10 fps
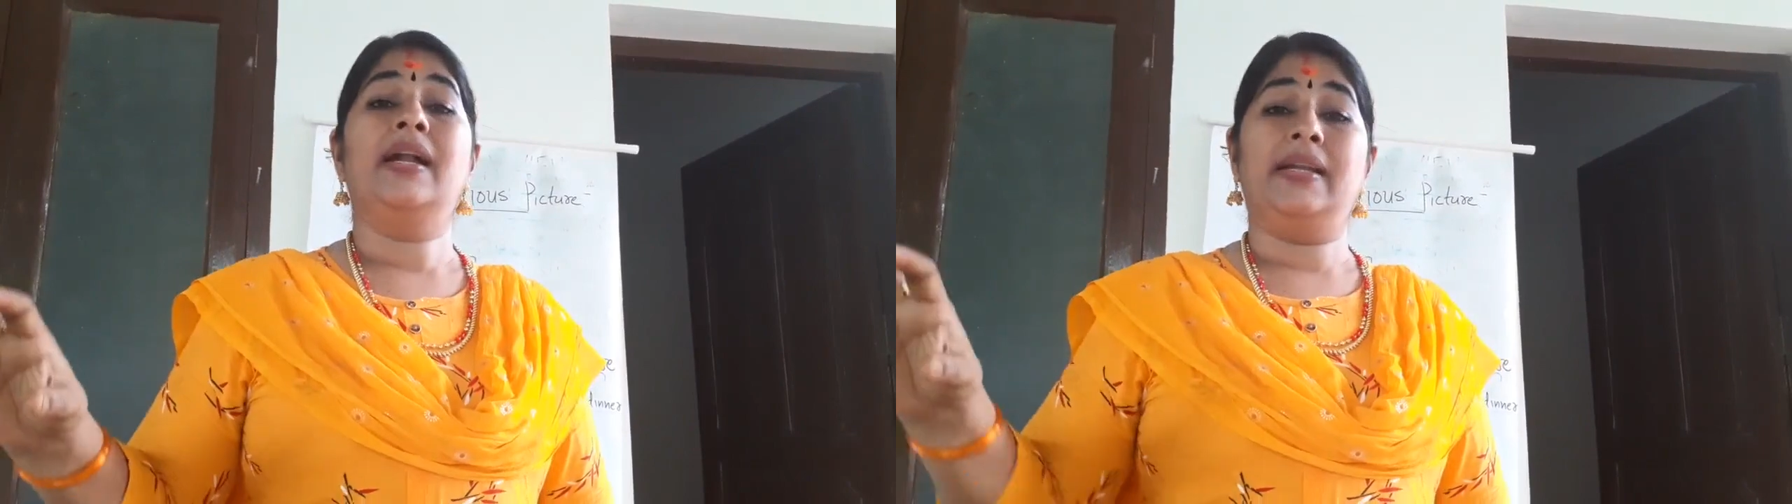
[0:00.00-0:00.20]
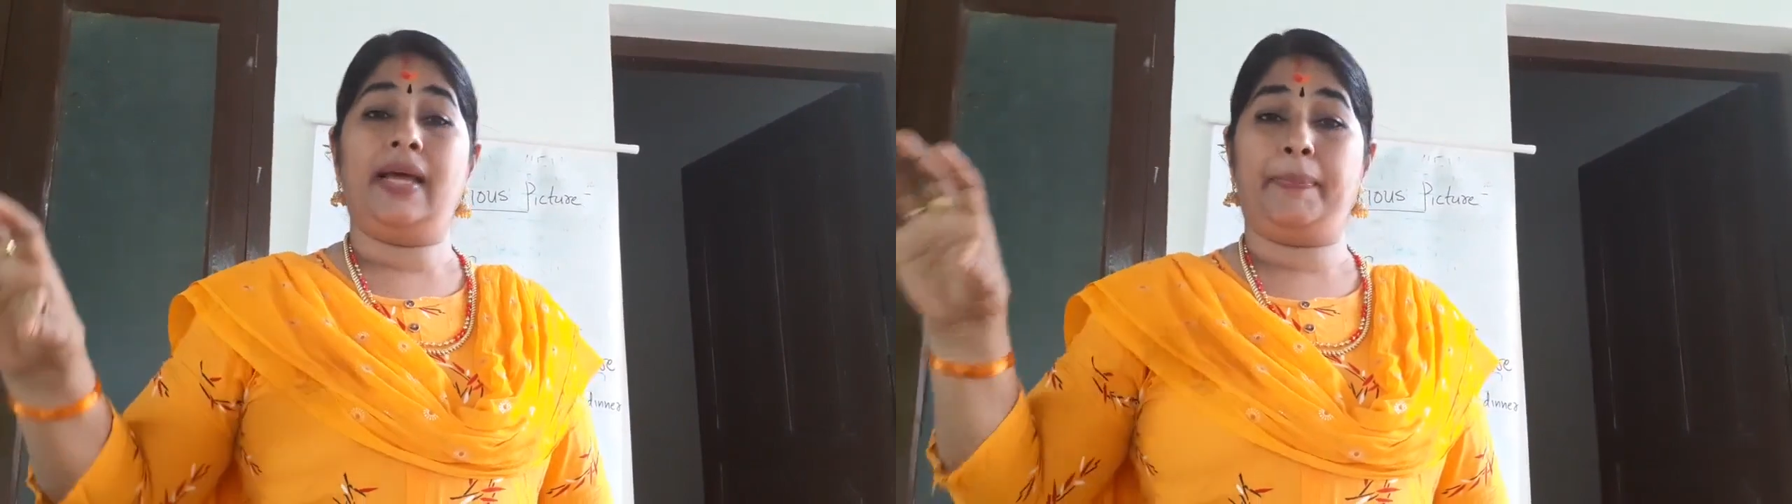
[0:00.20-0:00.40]

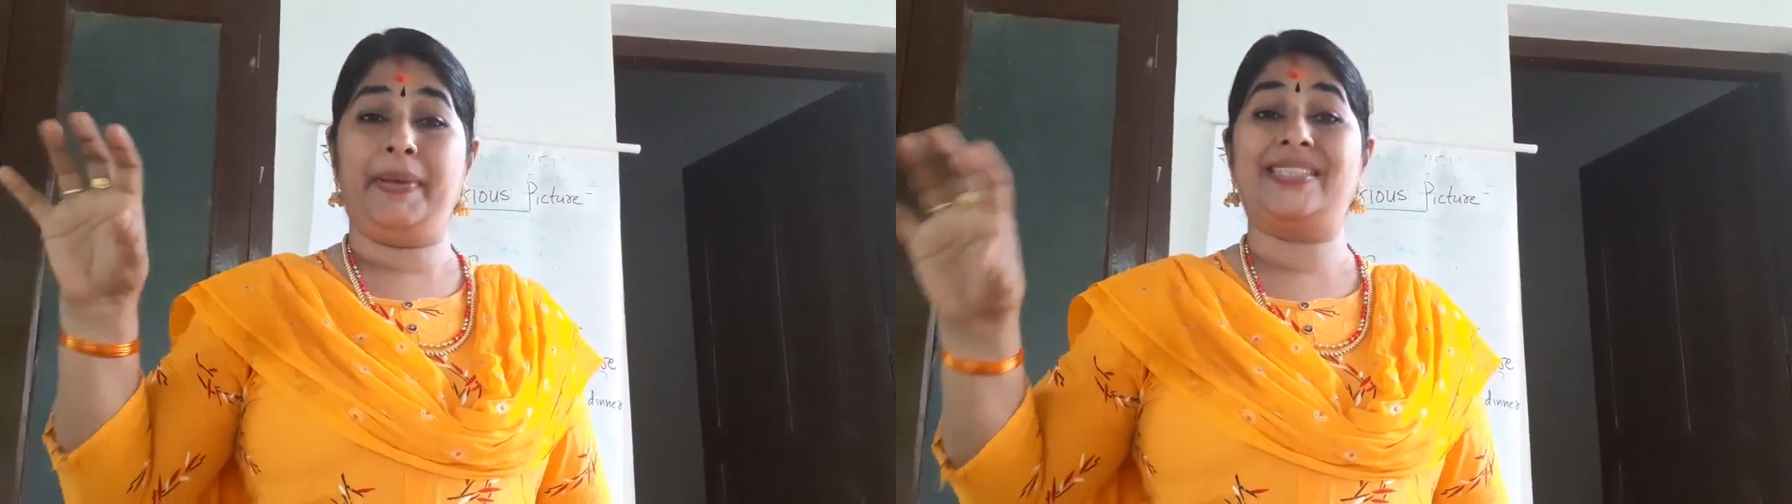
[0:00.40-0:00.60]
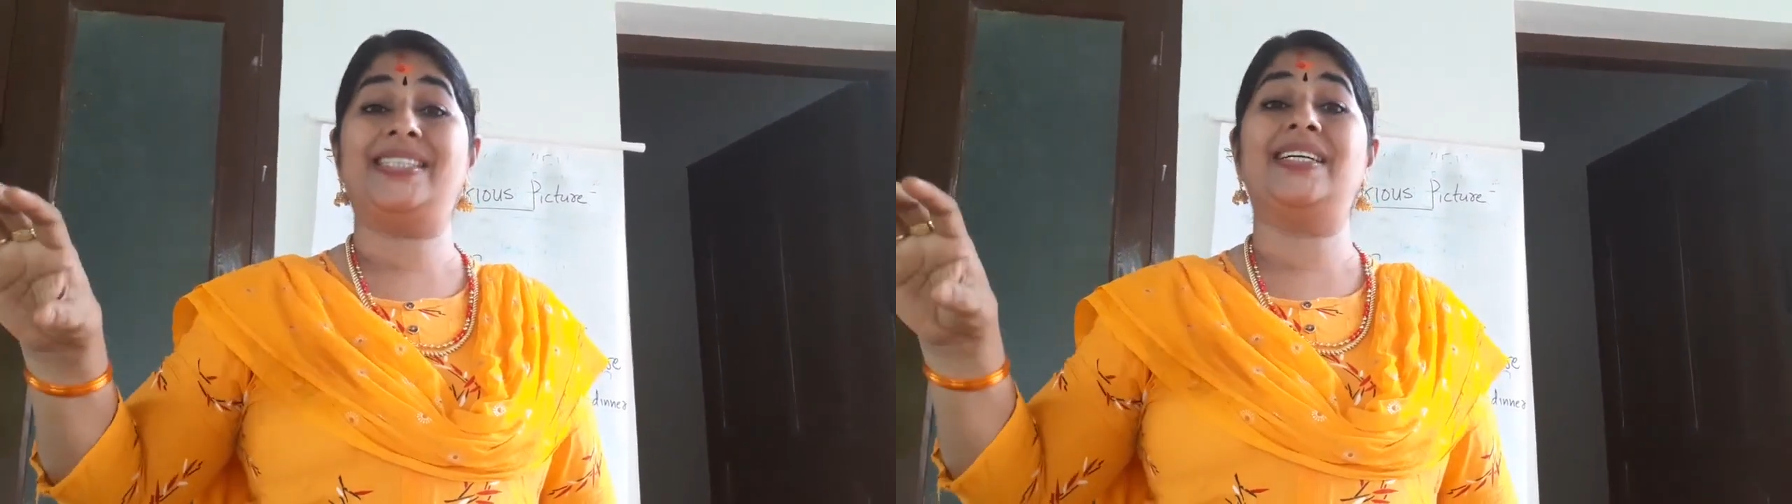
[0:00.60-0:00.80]
their
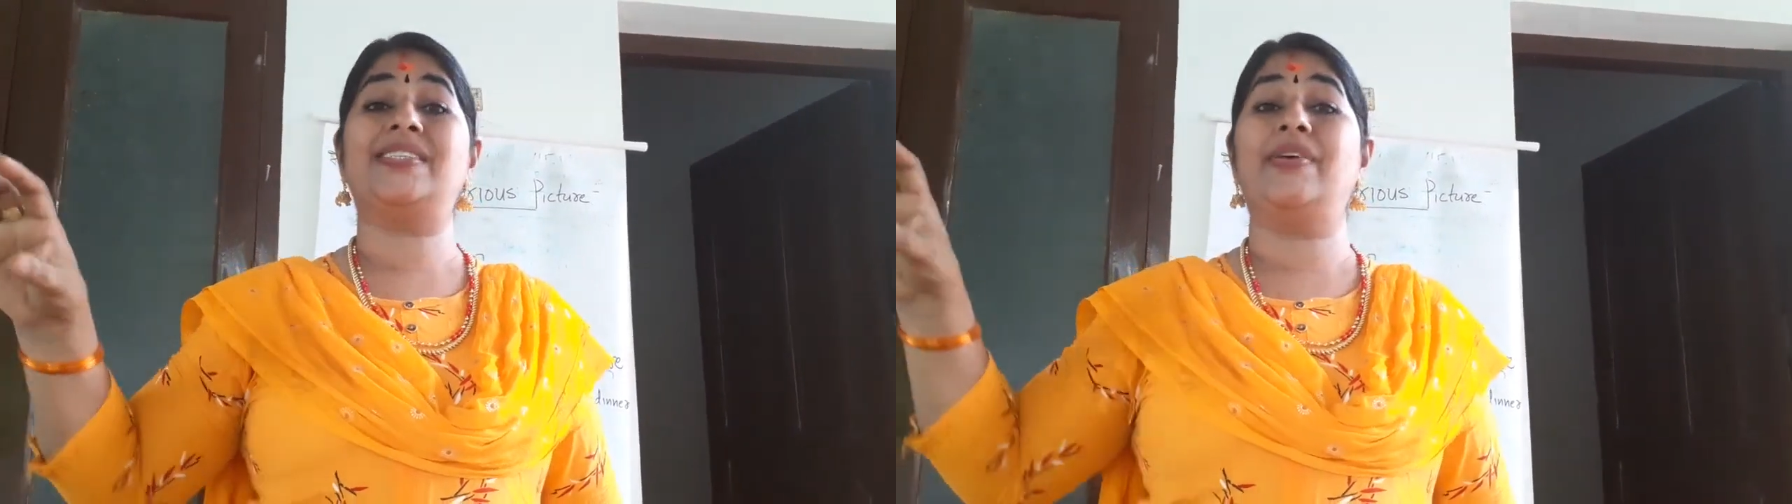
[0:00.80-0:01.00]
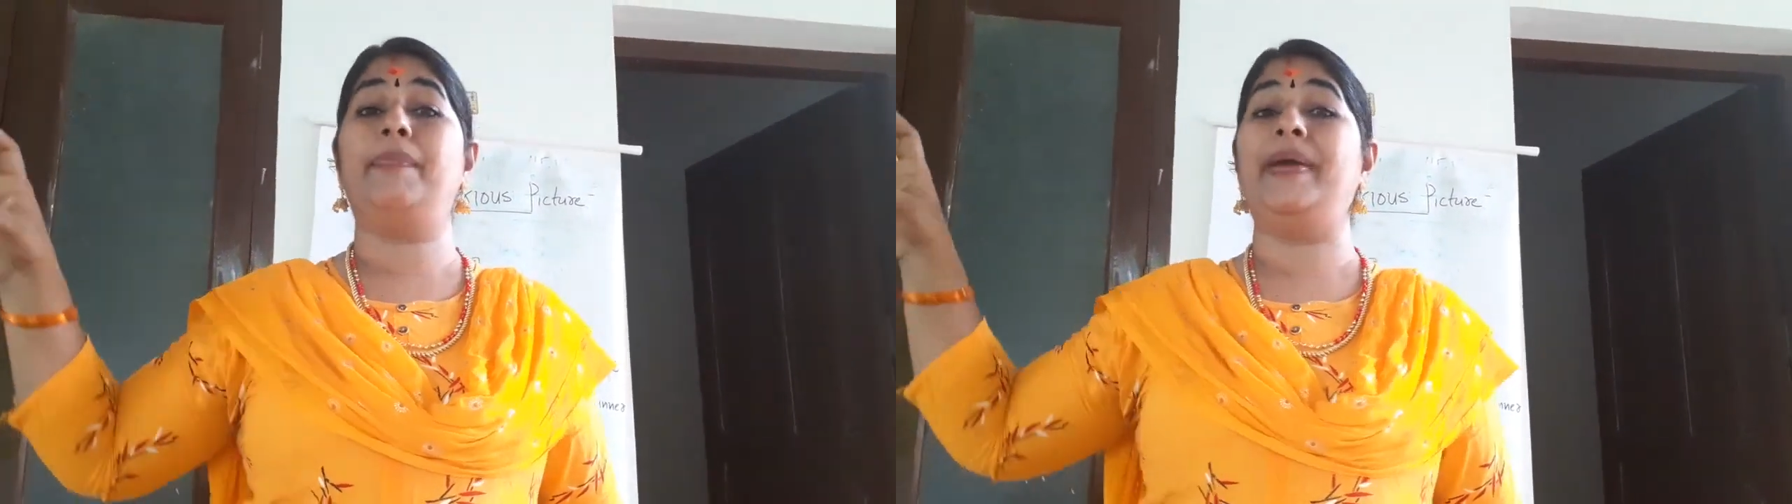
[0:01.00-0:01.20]

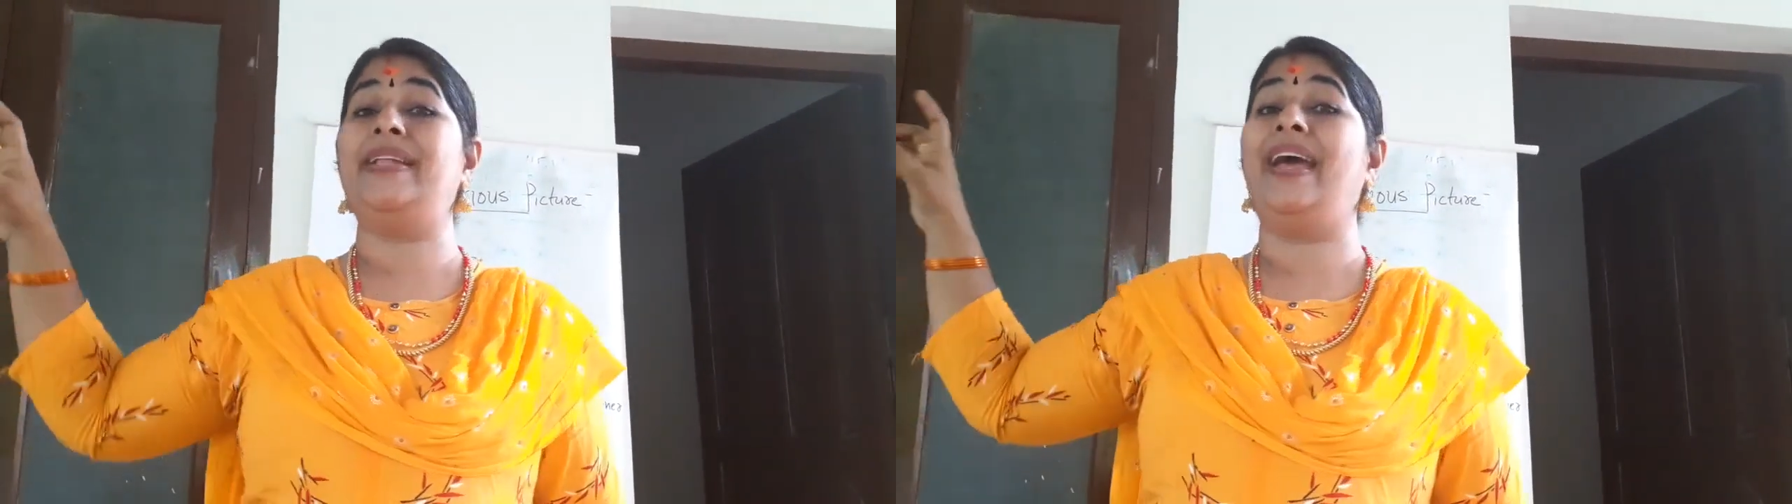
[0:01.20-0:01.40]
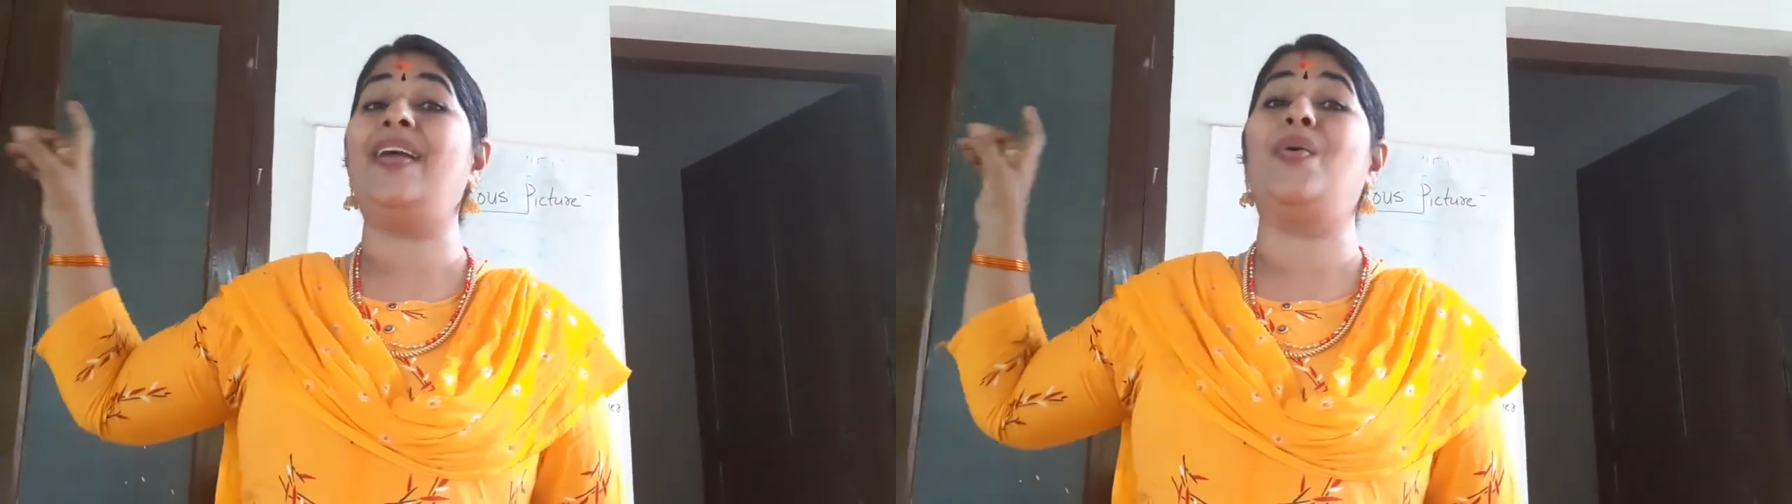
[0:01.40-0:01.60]
pictures will be there